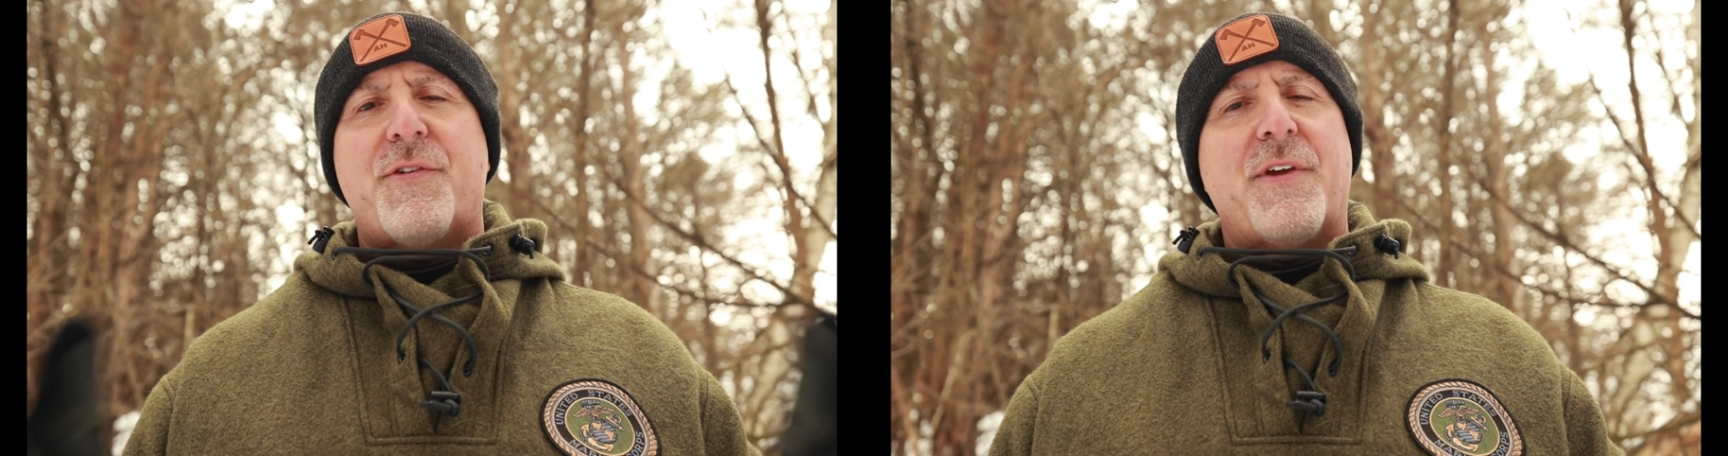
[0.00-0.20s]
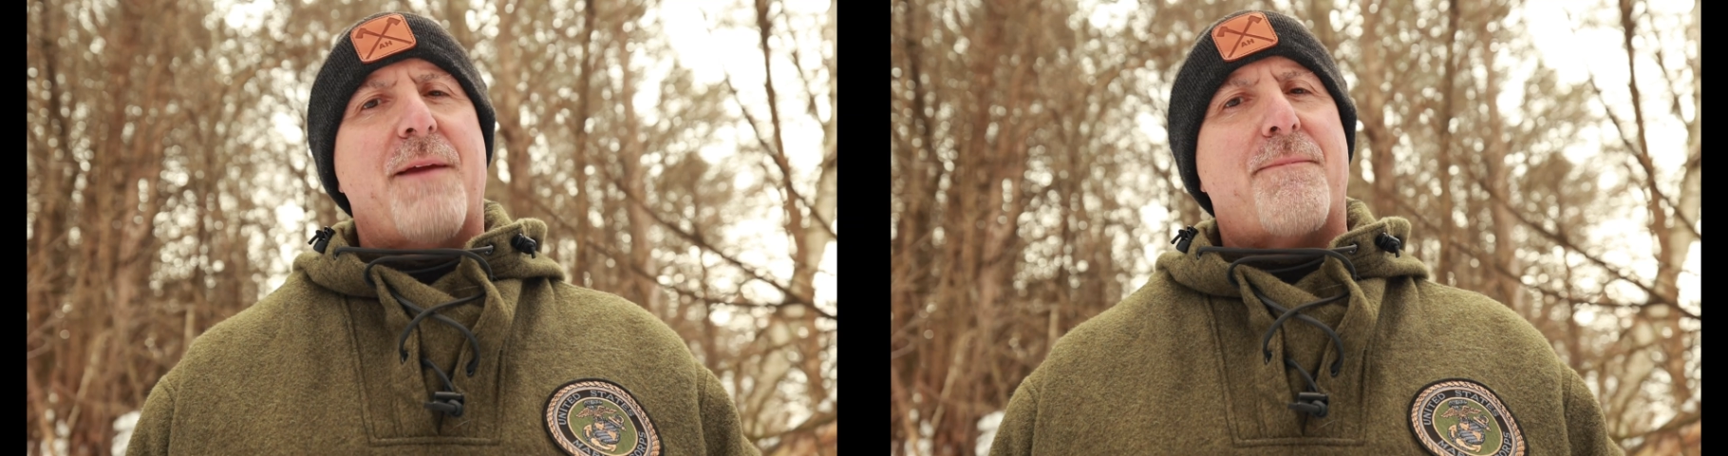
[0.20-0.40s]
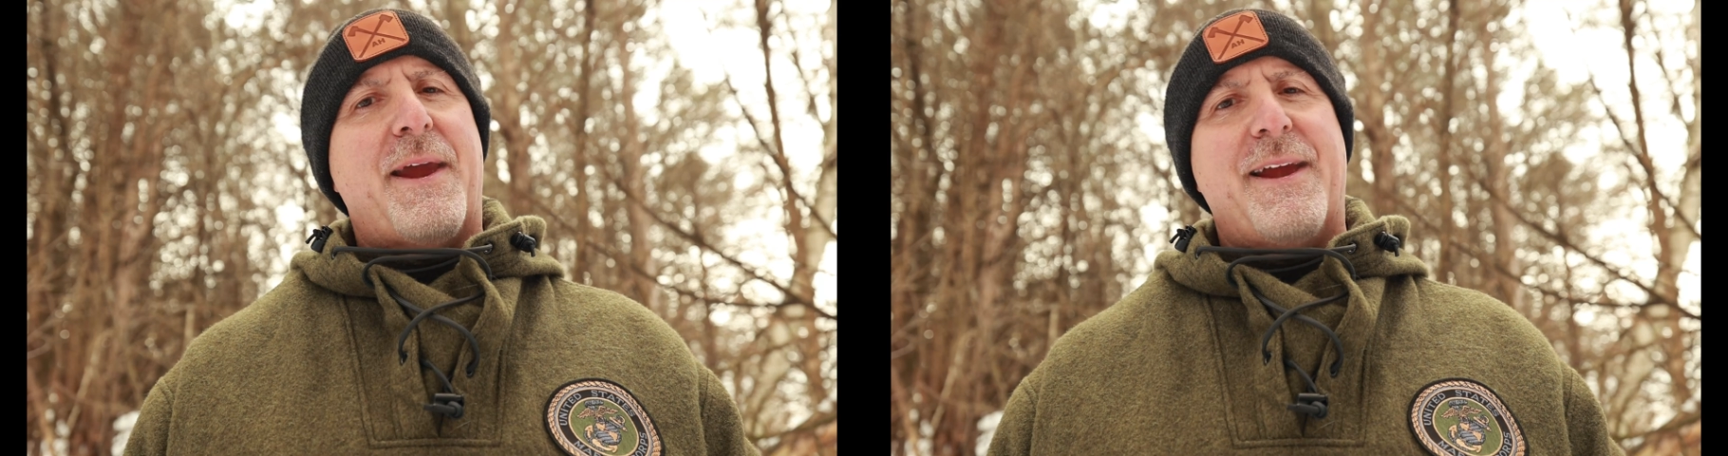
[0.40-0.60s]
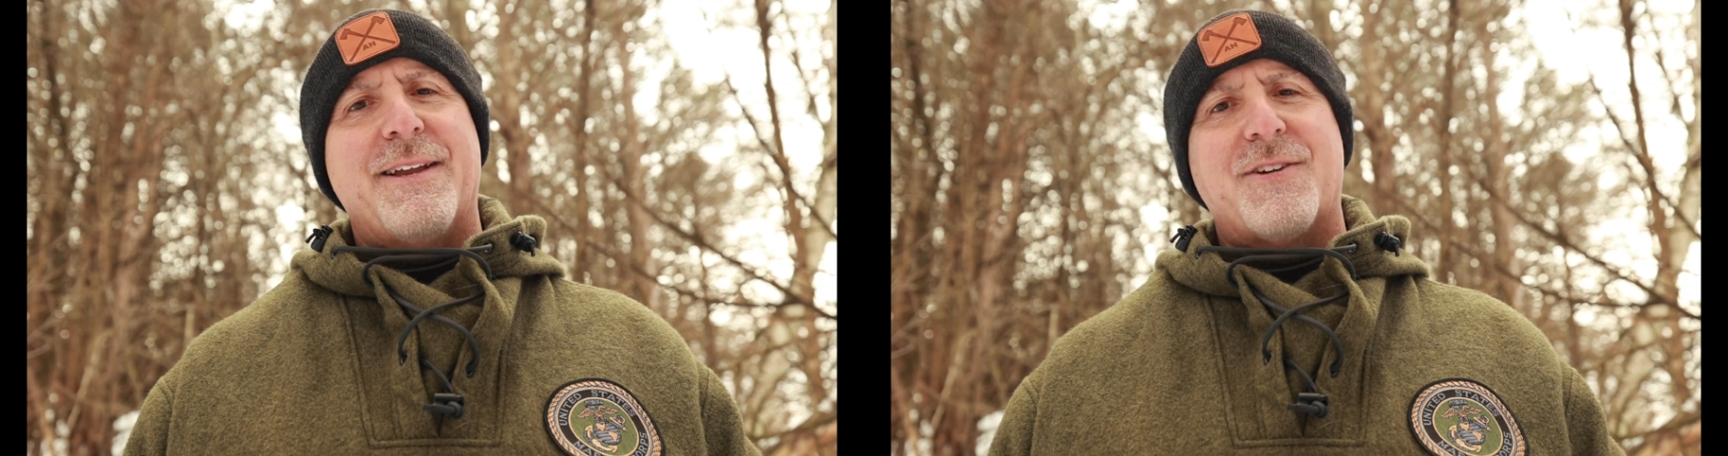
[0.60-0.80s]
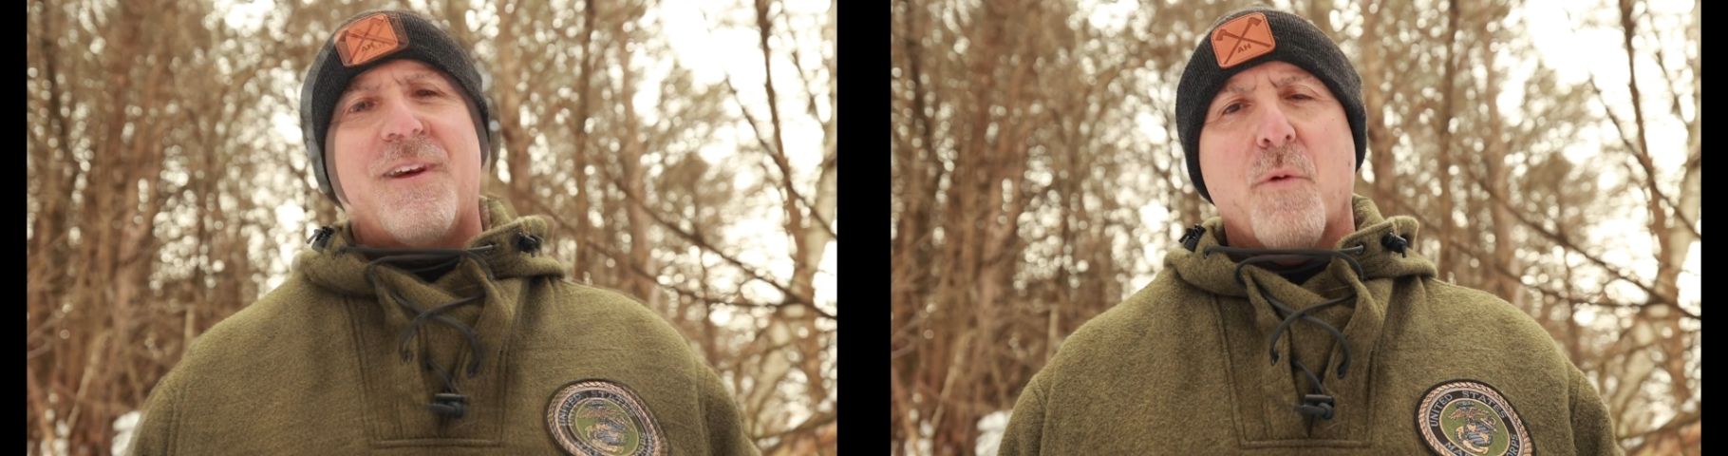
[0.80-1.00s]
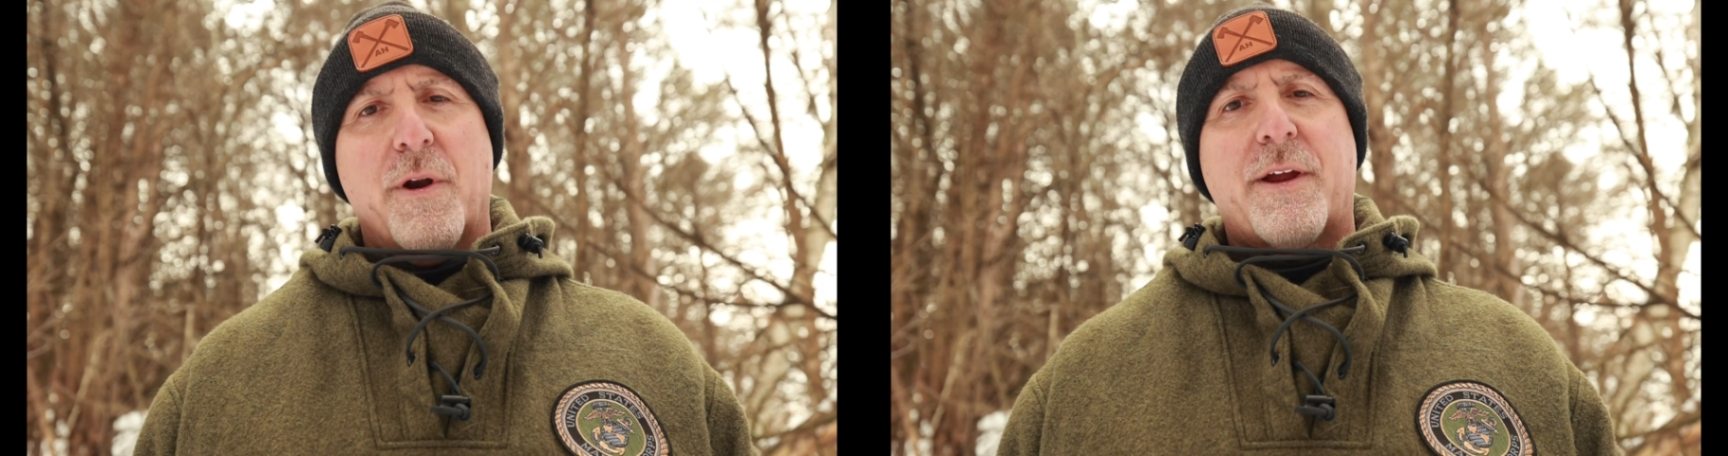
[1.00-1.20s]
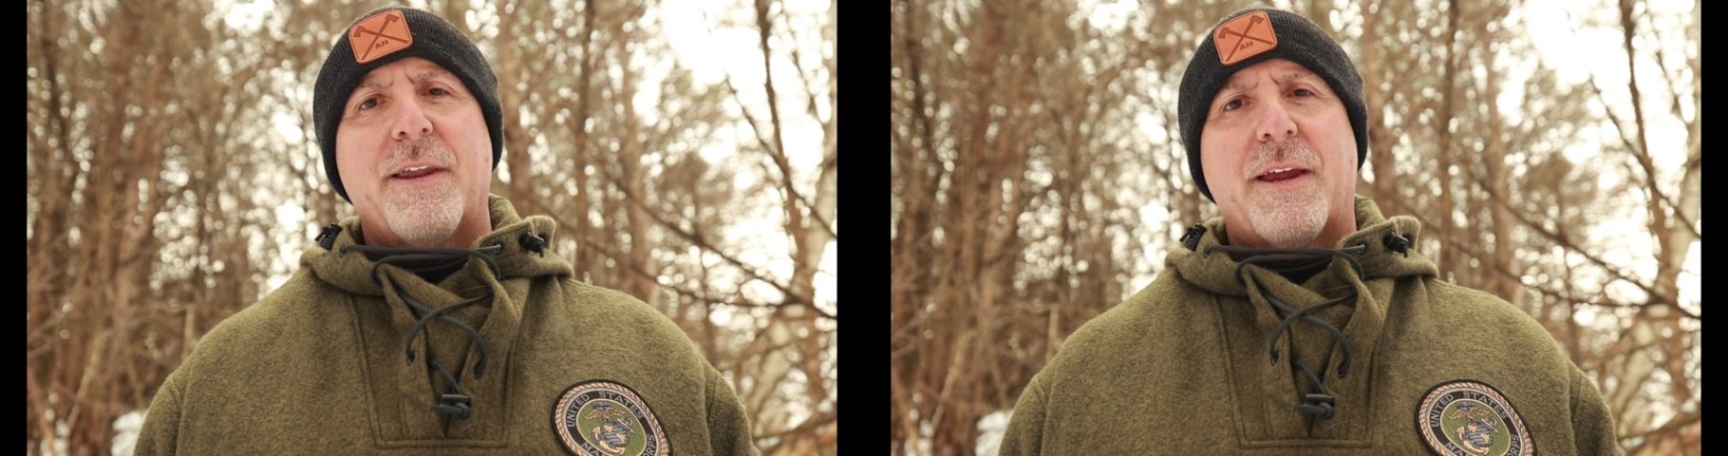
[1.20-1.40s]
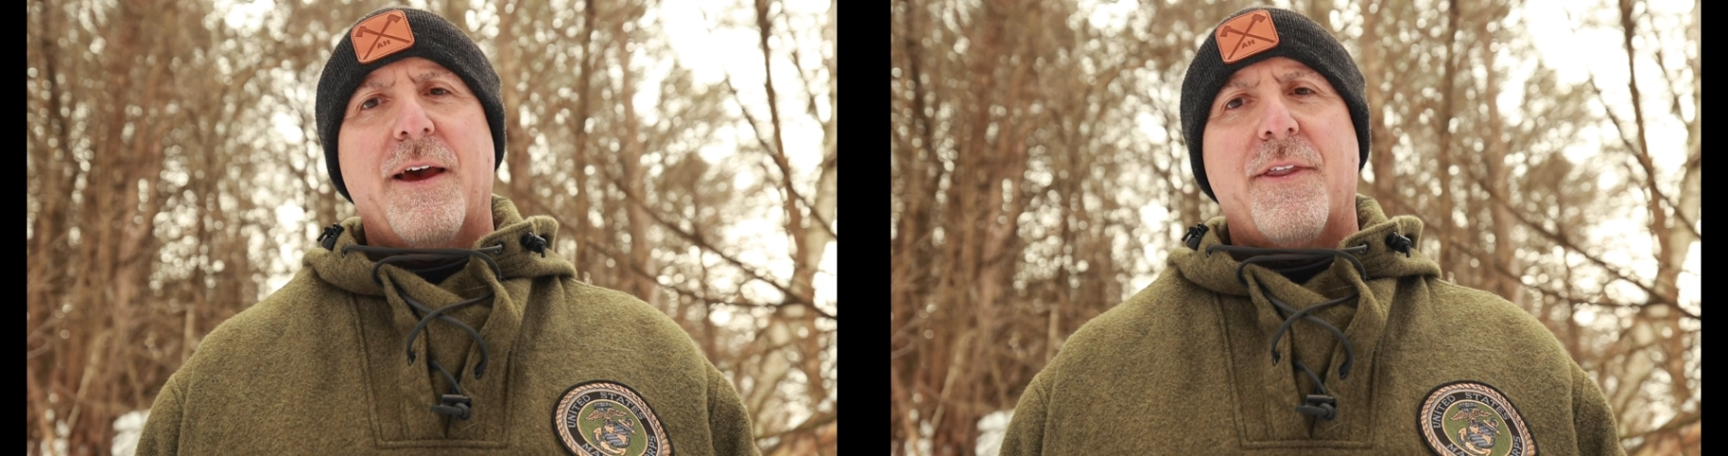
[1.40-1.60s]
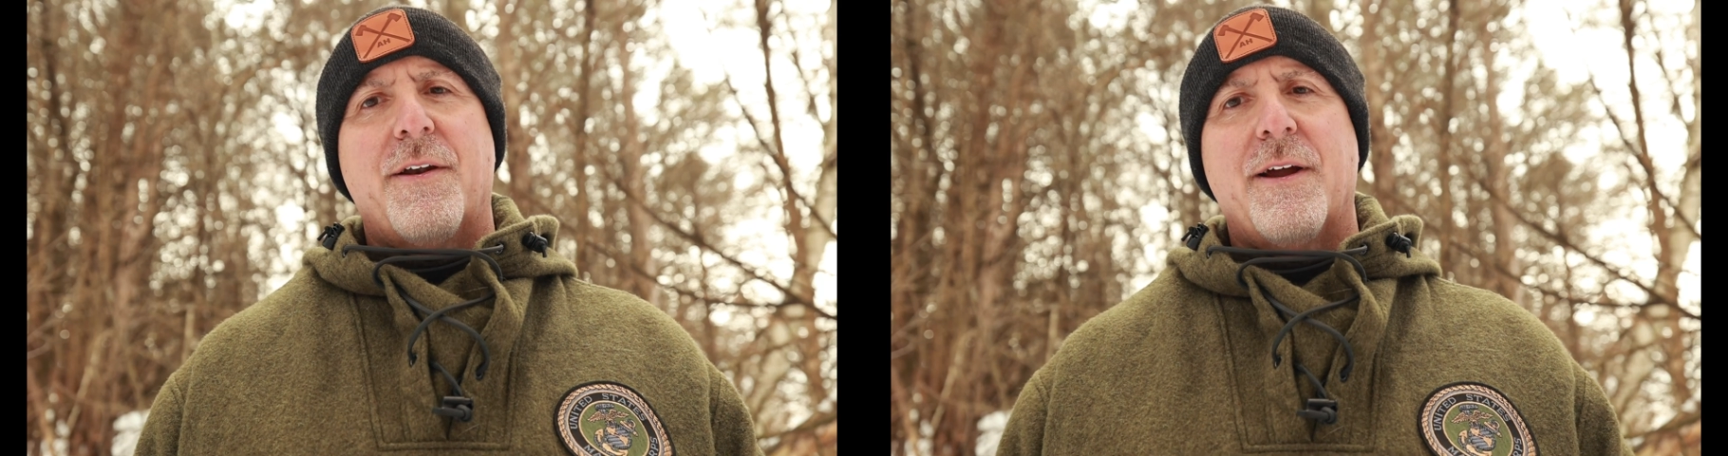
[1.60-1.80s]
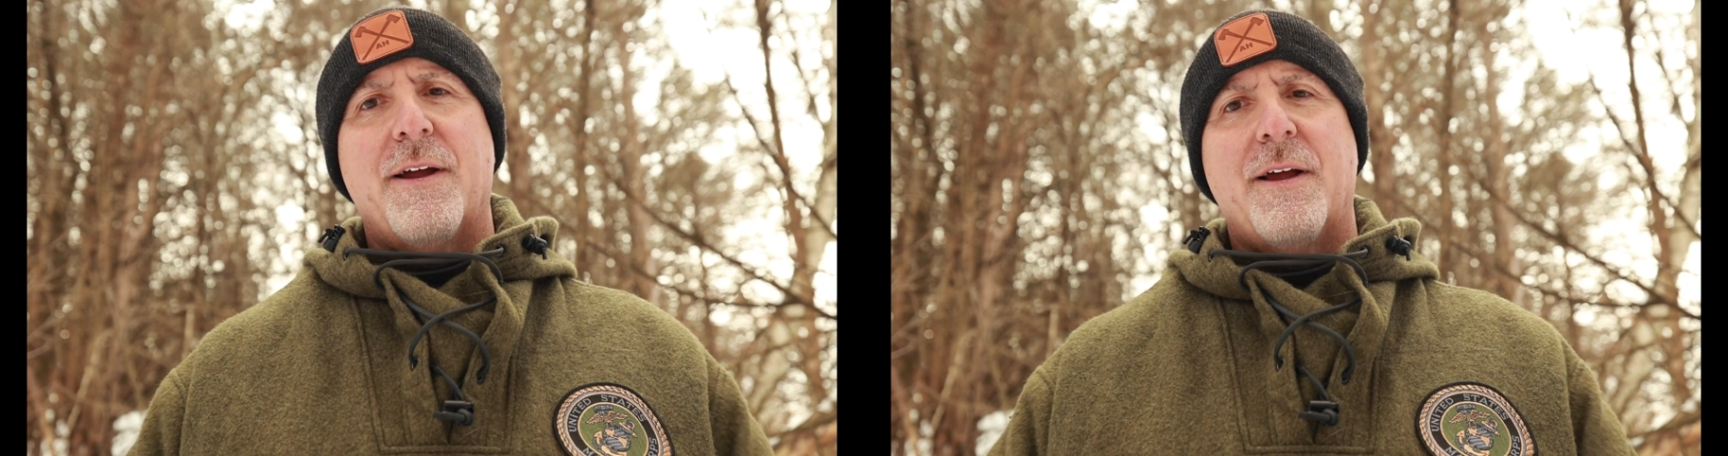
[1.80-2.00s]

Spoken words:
same page working together.